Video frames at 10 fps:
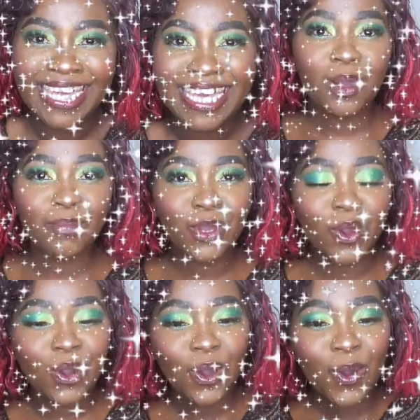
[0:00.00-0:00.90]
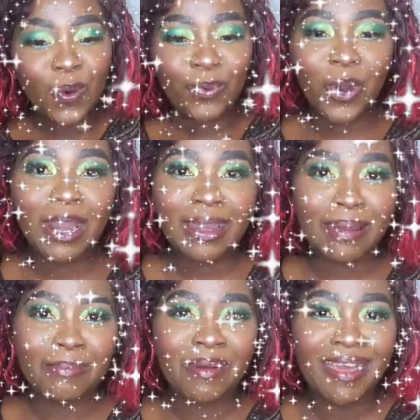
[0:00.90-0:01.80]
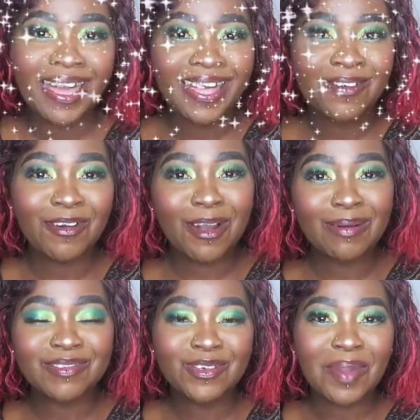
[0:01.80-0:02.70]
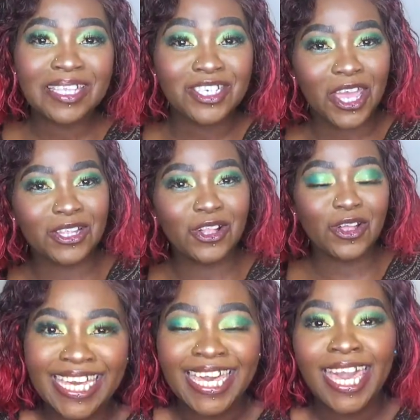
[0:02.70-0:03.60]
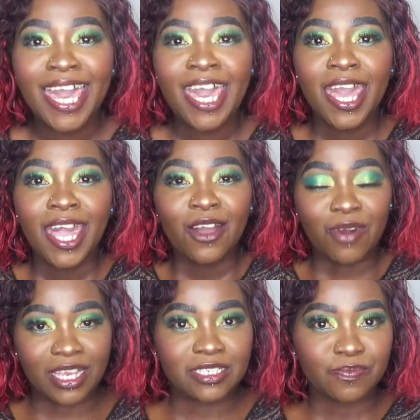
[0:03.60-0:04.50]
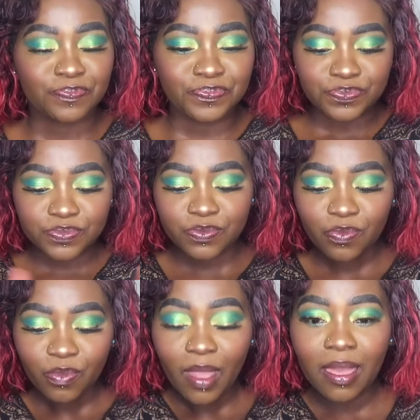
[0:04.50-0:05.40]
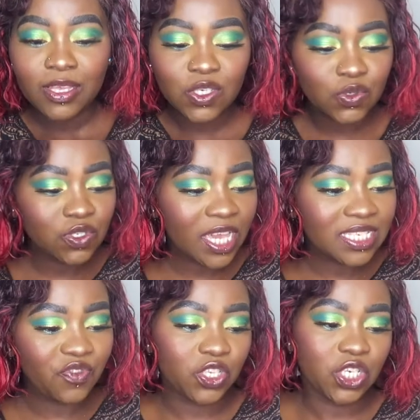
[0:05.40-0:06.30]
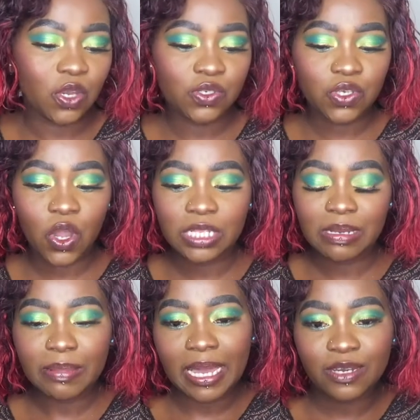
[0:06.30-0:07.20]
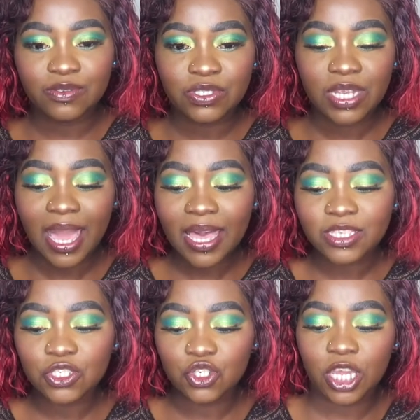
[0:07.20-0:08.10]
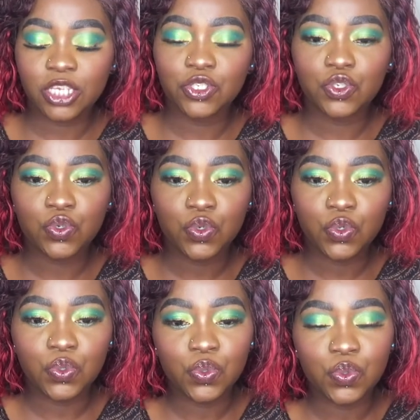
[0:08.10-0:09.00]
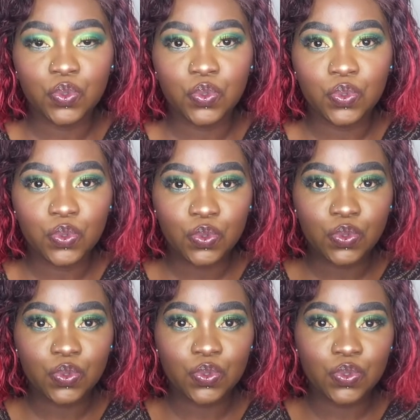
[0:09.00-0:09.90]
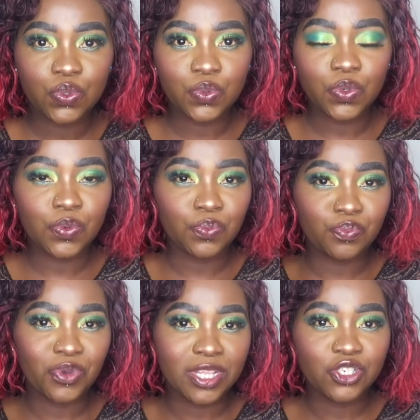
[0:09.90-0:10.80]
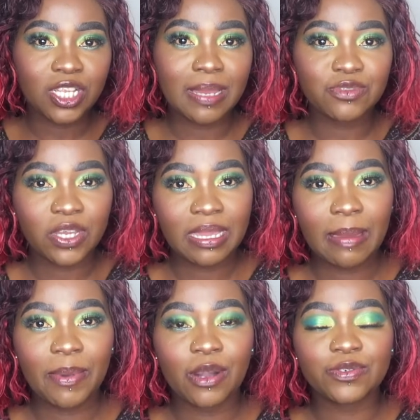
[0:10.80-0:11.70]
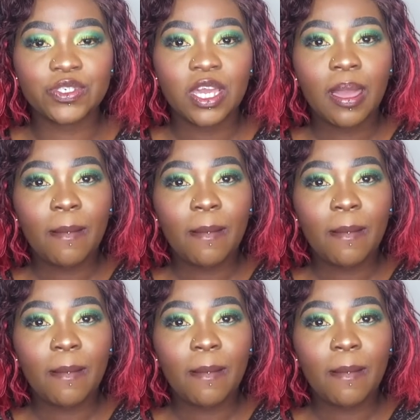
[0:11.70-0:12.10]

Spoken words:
welcome y'all, welcome to my channel. Right, so today's video is all about us trying to, well, literally I'm talking about